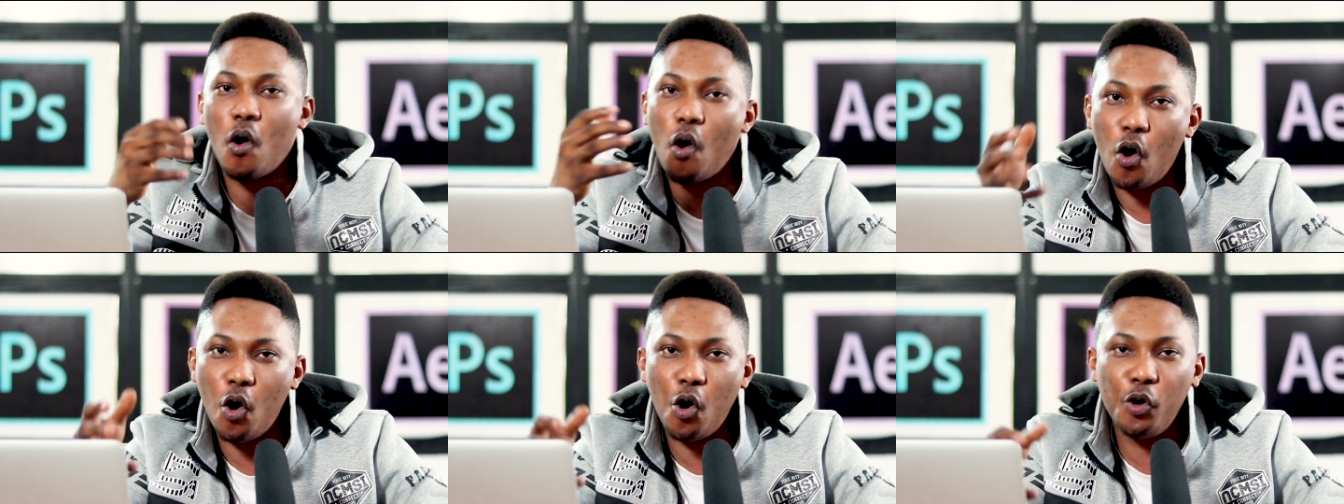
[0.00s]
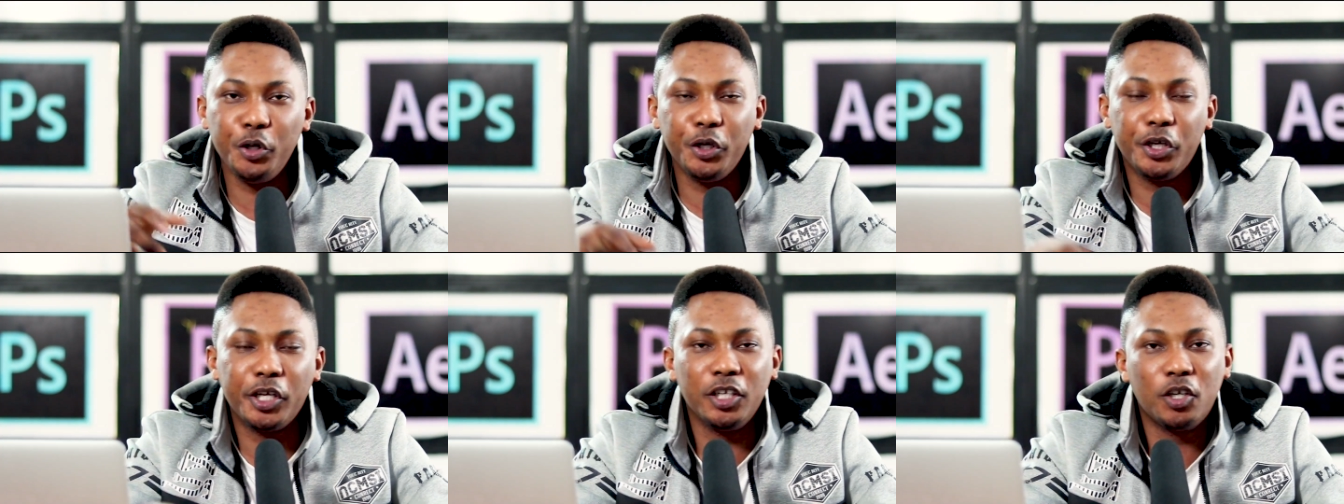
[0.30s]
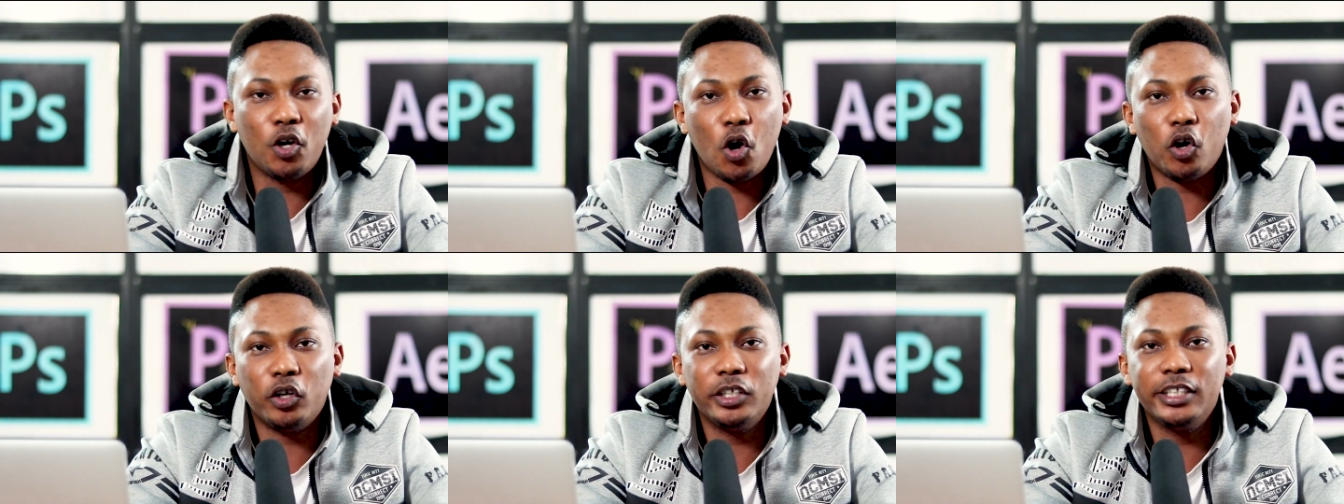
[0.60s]
or you can
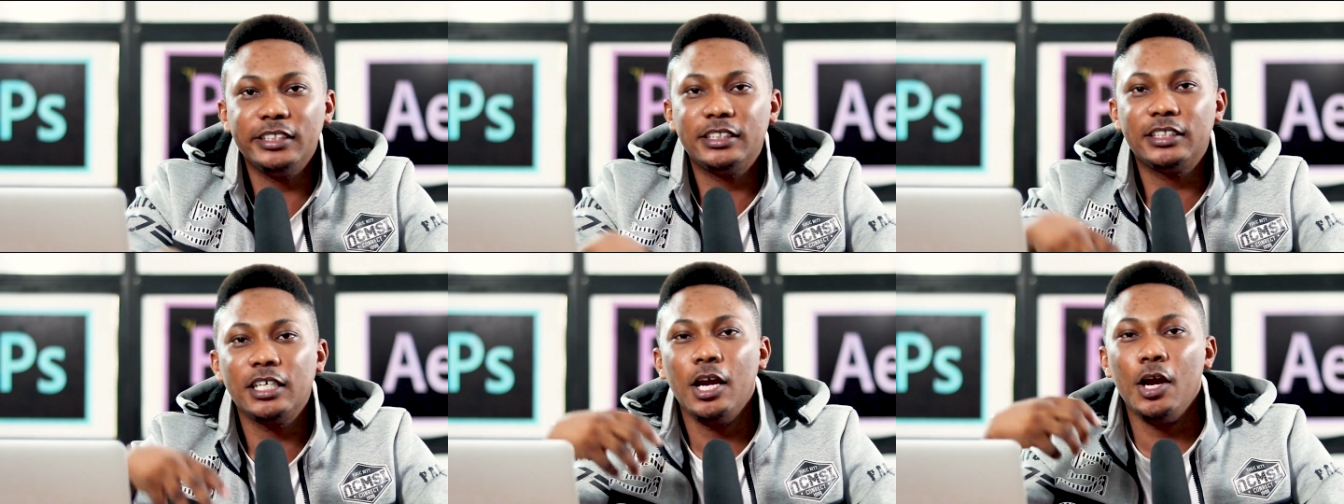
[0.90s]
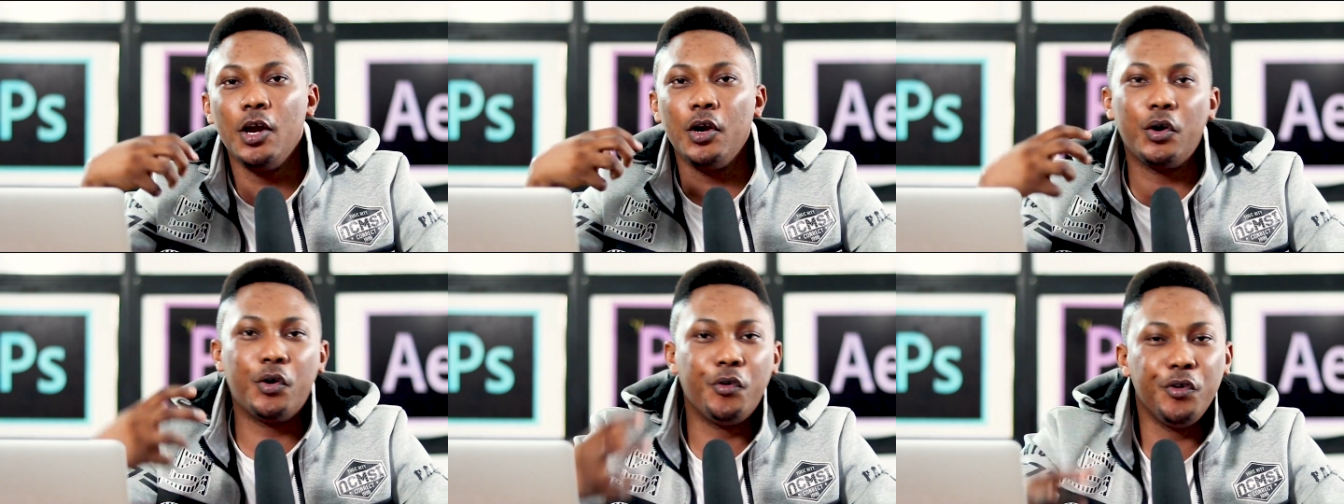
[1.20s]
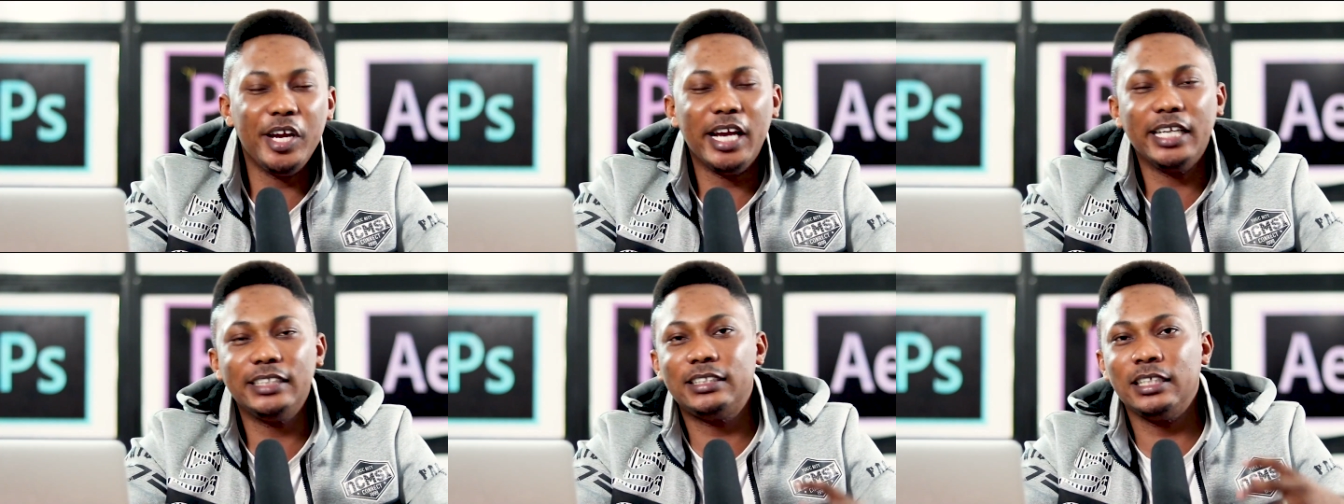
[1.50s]
call it
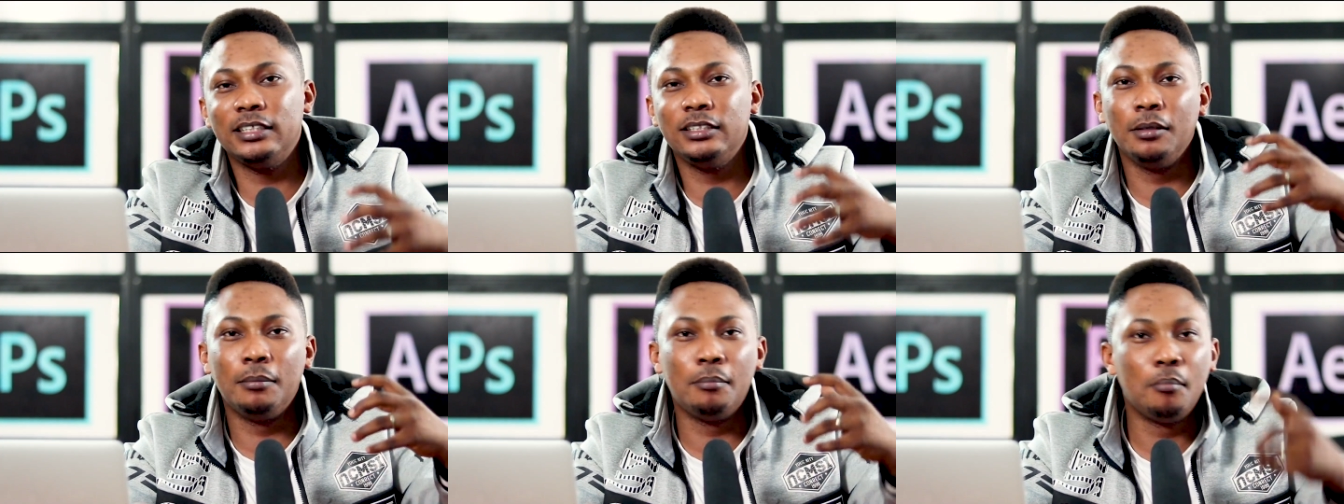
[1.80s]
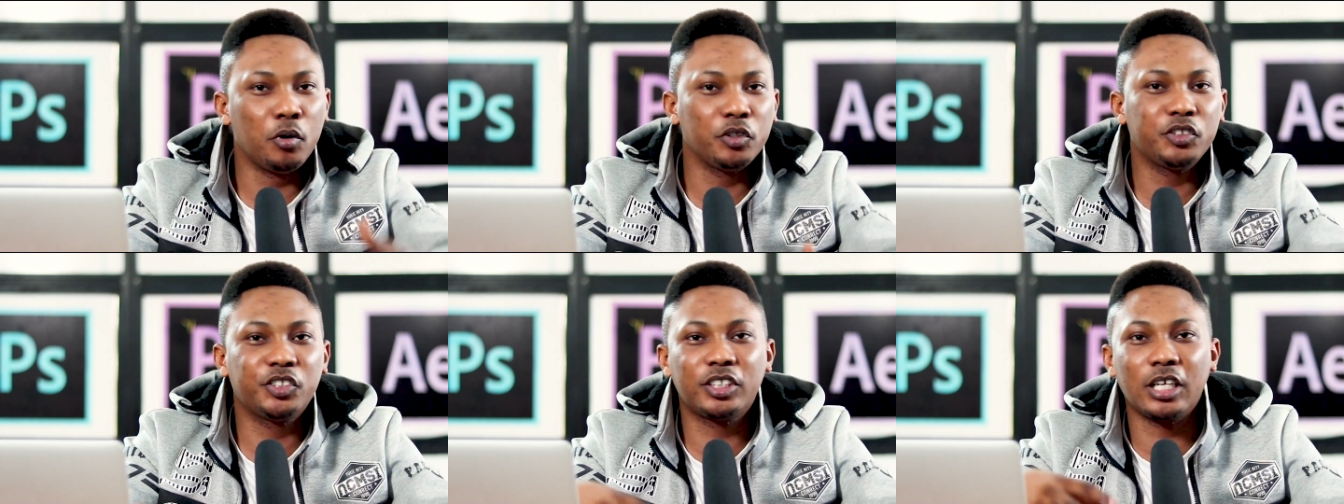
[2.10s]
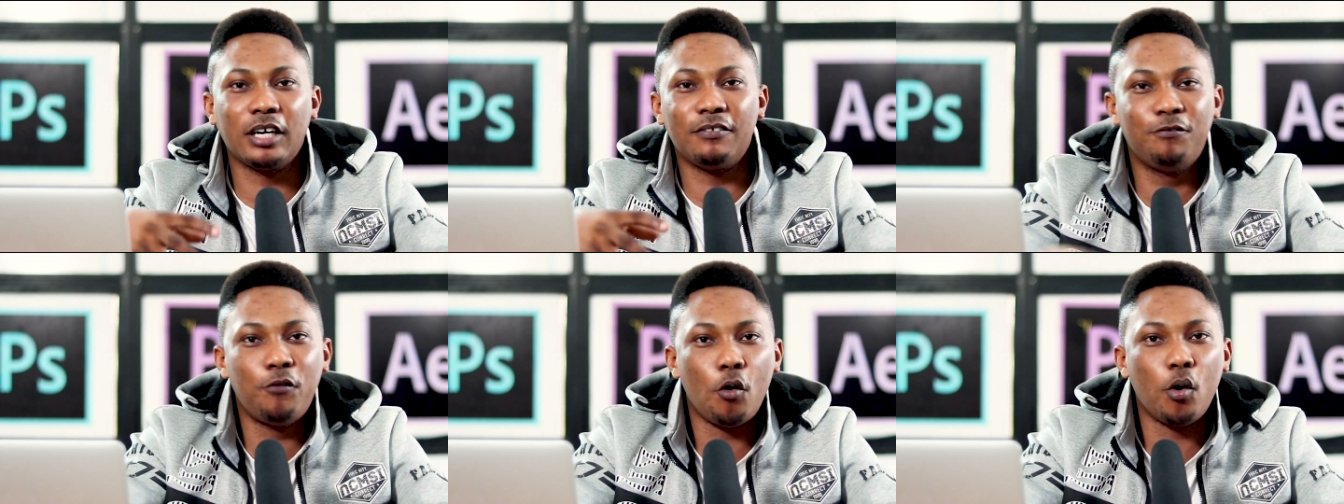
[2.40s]
creating the
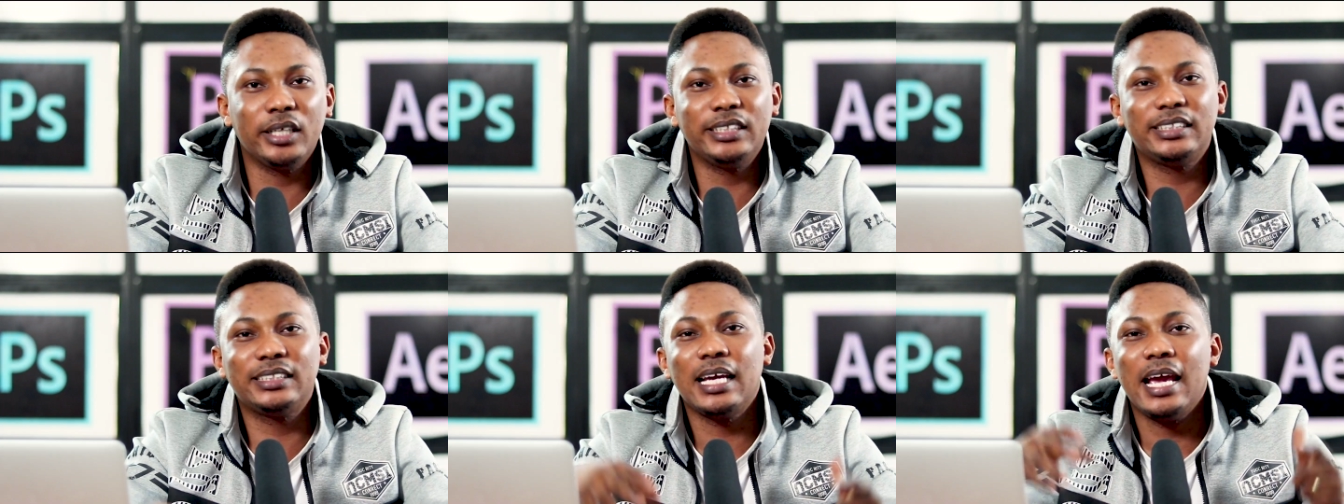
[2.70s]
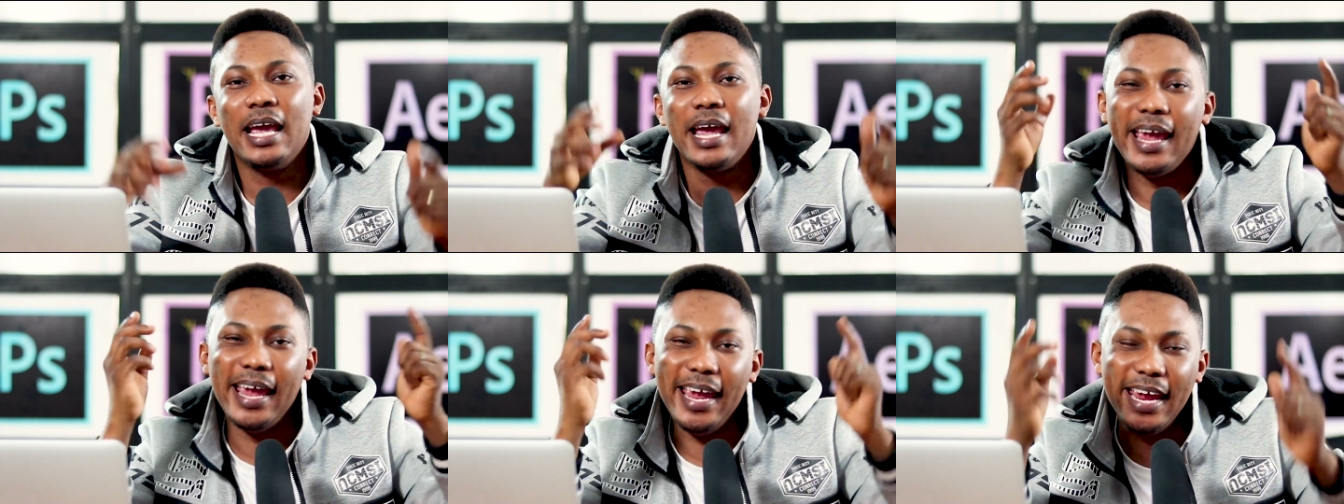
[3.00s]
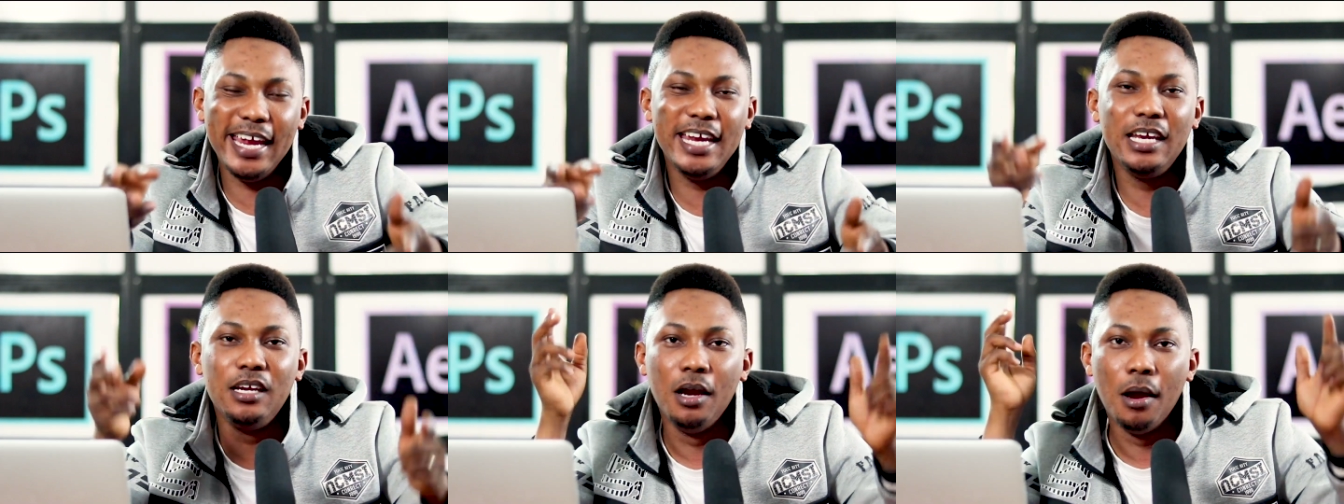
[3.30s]
monster voice
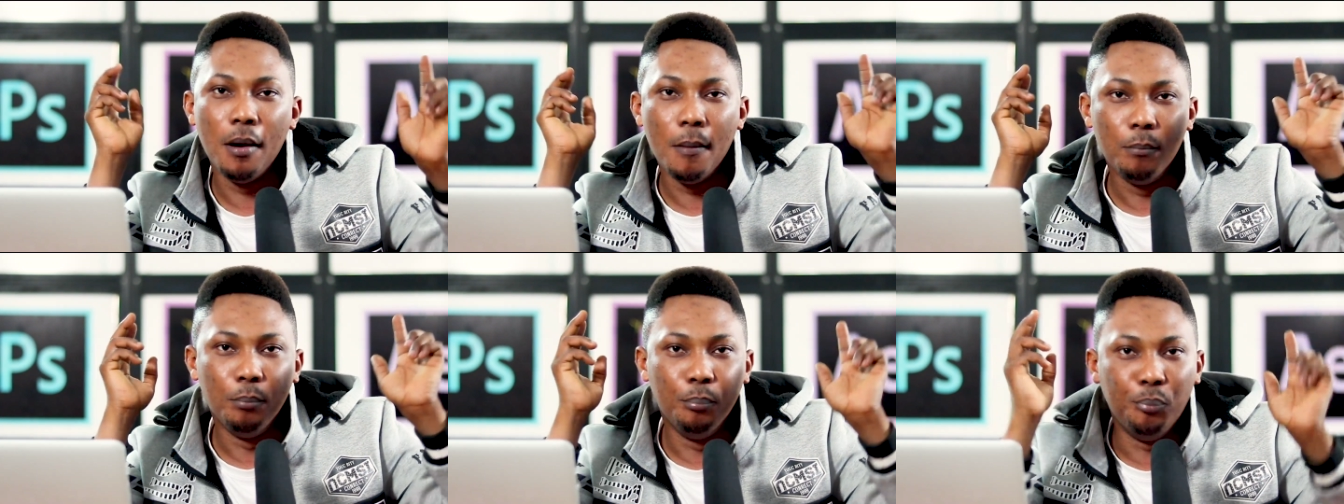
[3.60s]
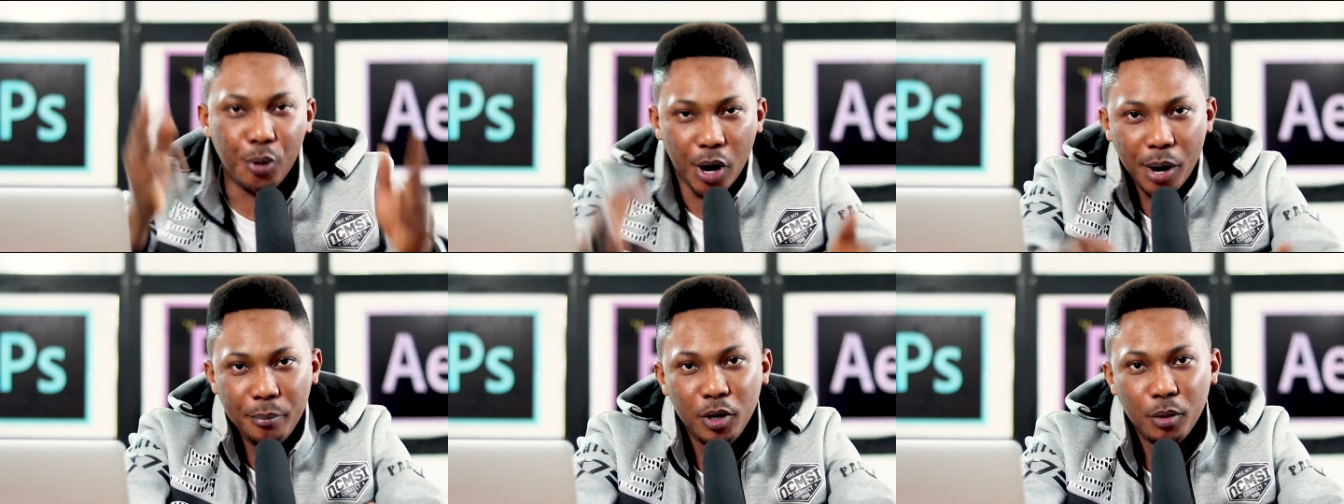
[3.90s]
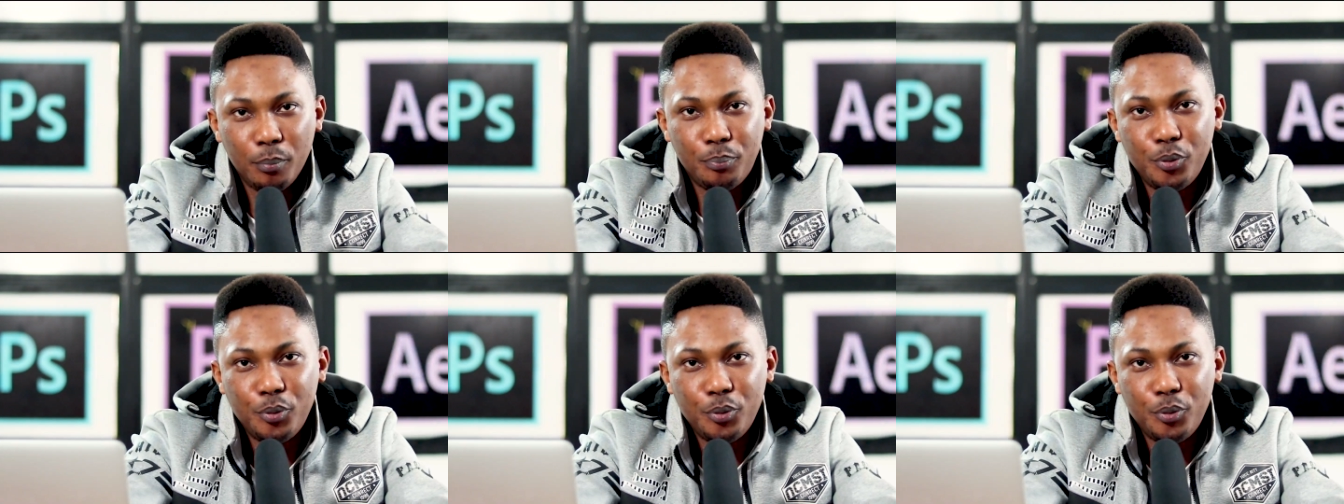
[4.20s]
in Premiere